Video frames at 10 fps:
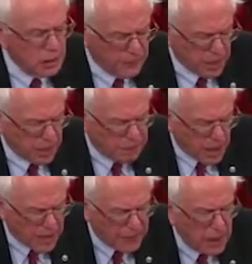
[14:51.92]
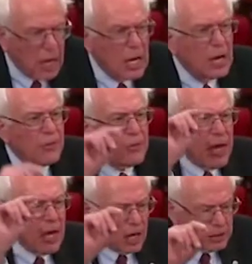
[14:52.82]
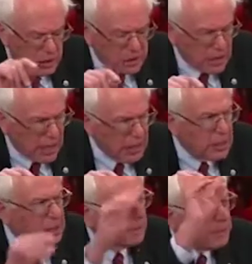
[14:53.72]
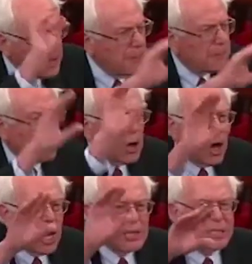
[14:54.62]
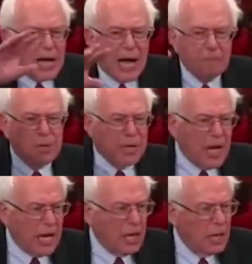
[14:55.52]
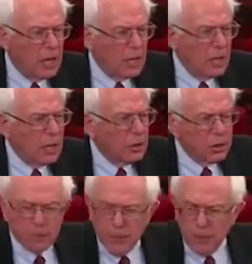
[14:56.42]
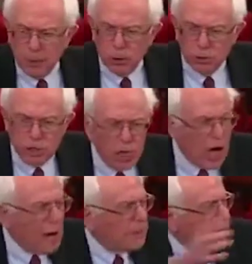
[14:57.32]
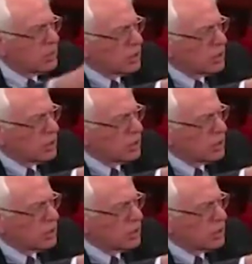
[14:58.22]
living in poverty, they understand that the people on top today, the people whose lobbyists